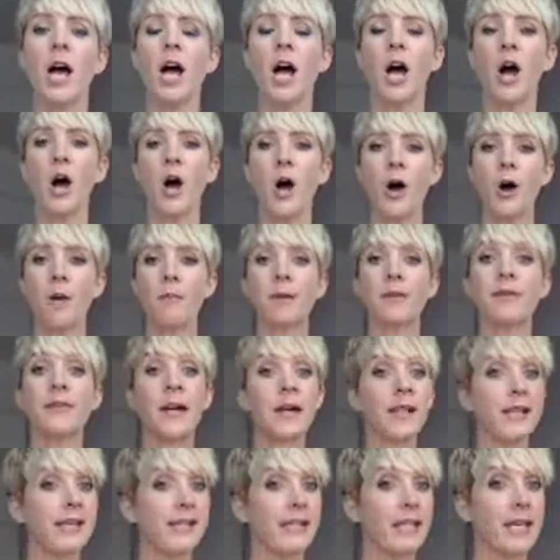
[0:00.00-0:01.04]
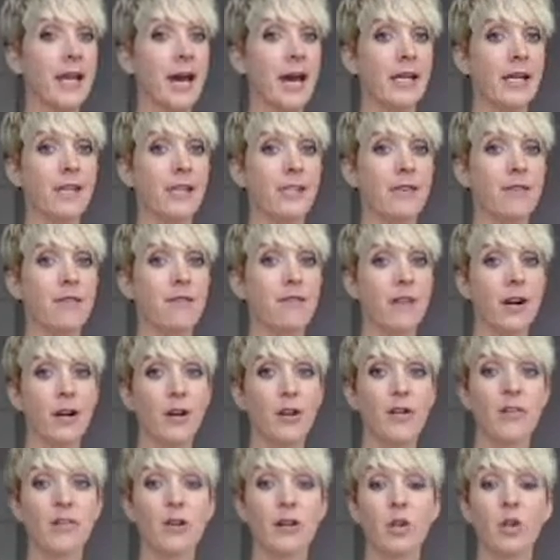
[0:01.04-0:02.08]
That is, again, it's a
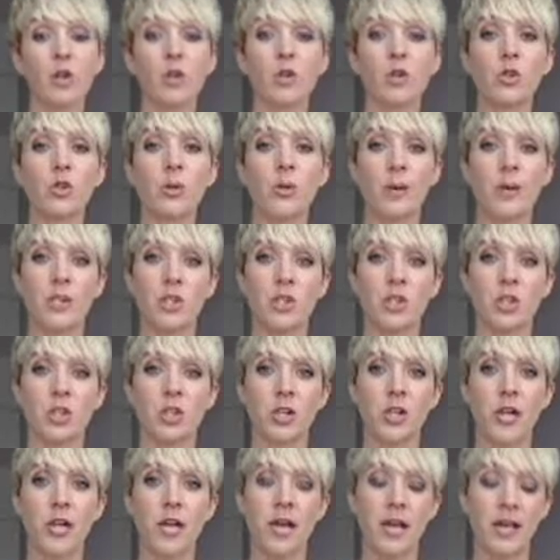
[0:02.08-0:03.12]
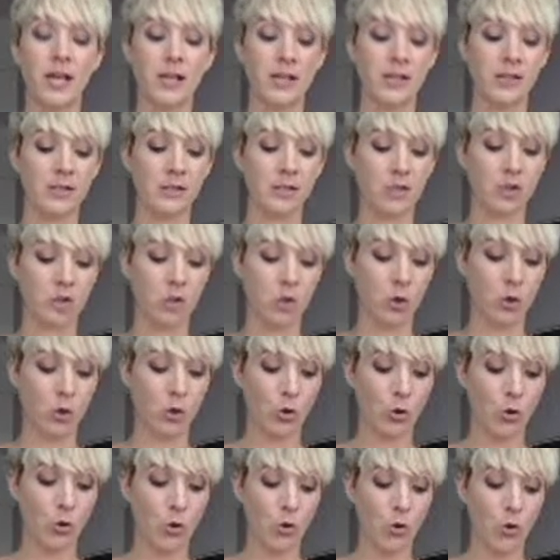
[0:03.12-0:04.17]
very, very good question. And
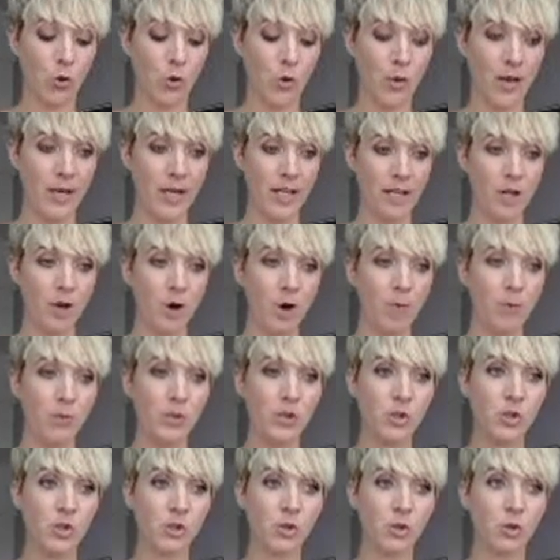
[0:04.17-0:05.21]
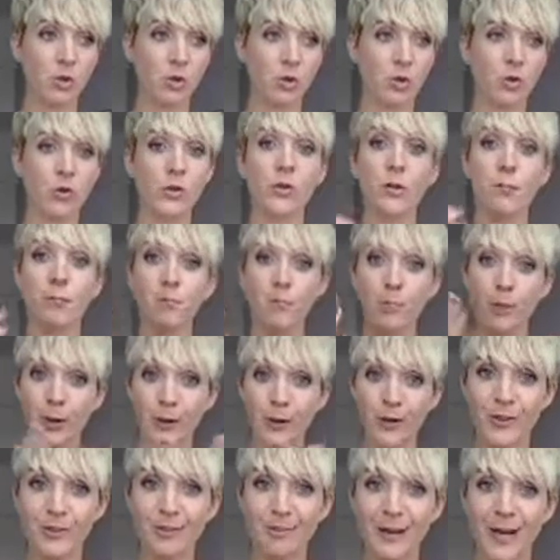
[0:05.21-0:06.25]
so when it comes to the
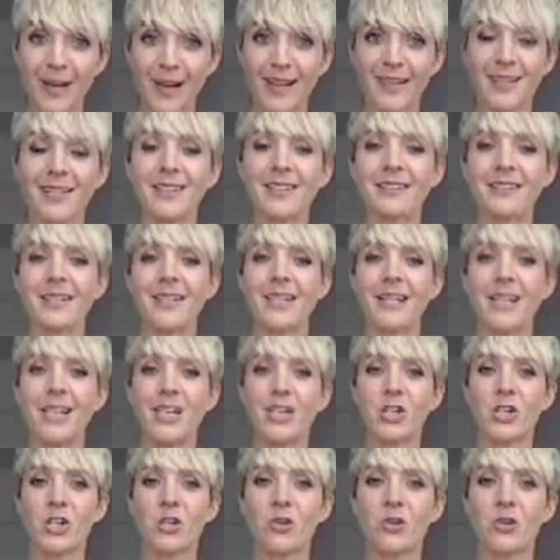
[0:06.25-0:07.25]
birth plan in relation